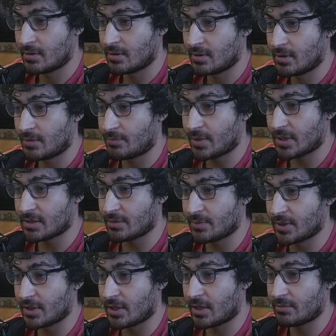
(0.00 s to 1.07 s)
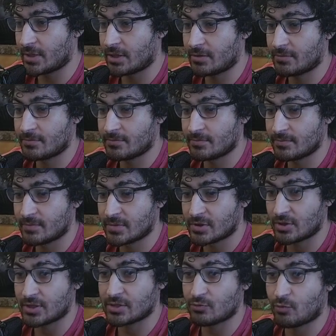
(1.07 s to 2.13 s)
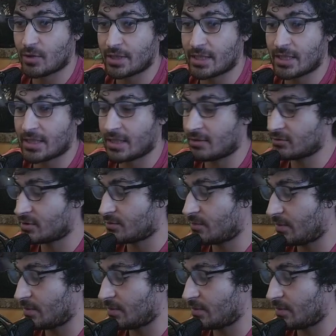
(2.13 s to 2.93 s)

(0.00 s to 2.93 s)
He picked up a Nami. So he has 1k counter,